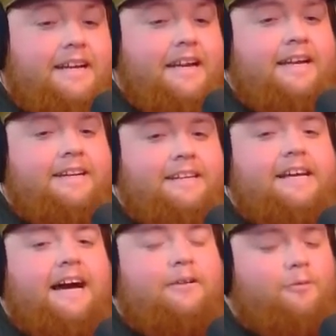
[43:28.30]
And
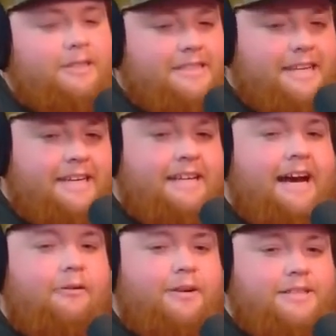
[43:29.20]
once again,
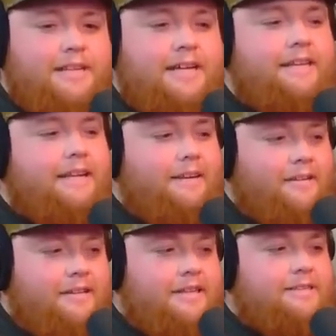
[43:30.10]
I want to say
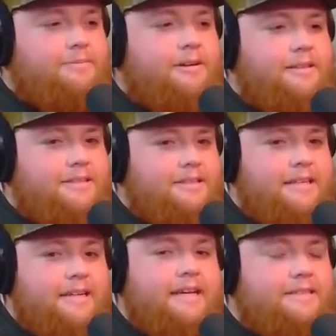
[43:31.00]
that the experience,
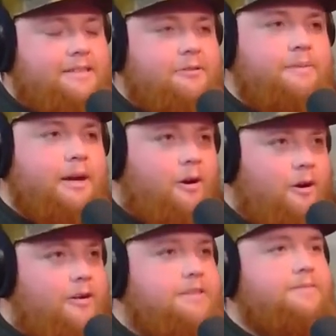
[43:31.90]
it could still be
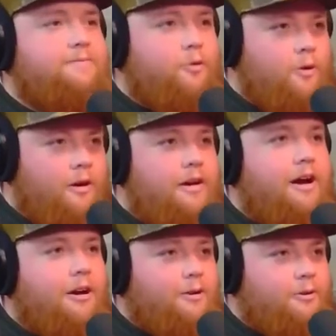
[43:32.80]
hard for
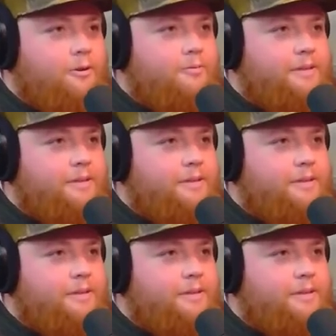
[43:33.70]
our group.